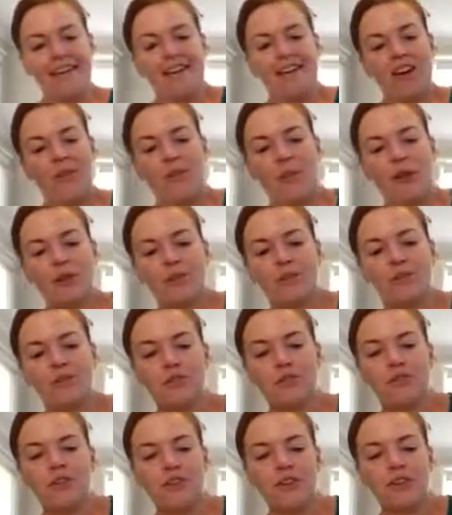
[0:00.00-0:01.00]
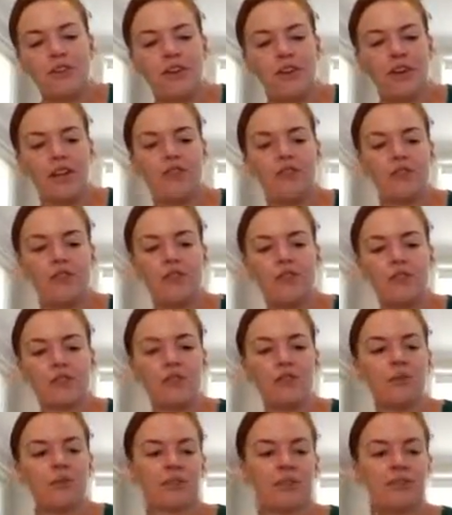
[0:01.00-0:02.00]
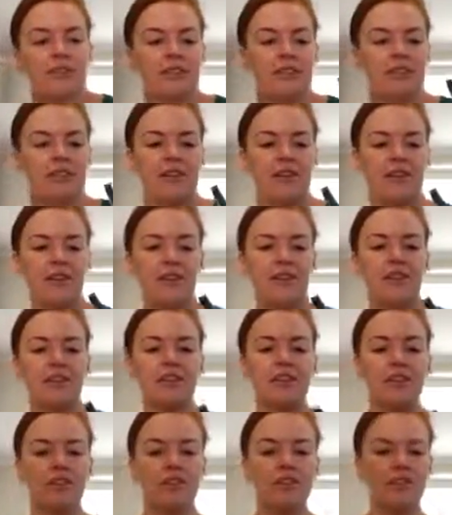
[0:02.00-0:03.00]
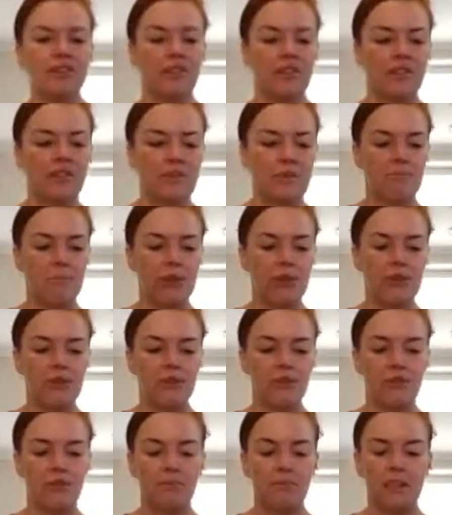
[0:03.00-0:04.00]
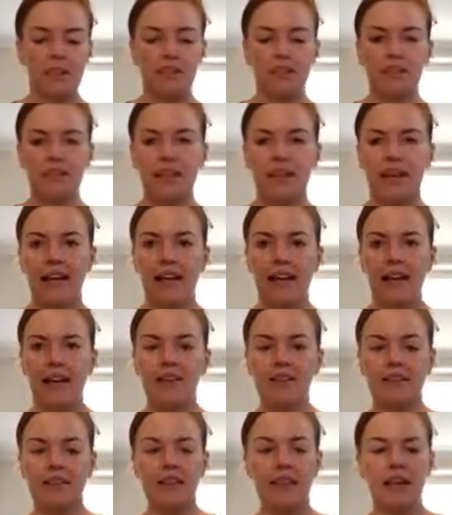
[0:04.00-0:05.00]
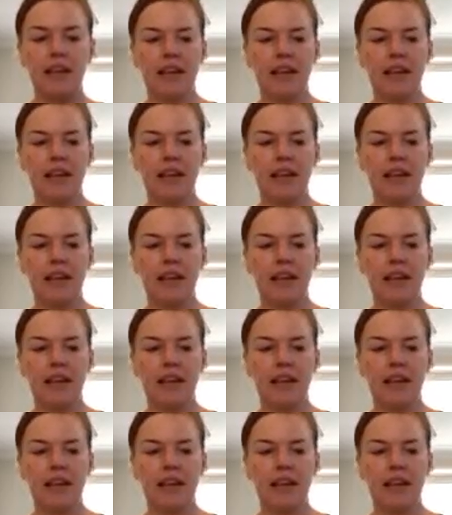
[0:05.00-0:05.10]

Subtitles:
I might not do the entire shoe just so that I don't spray too much in the house.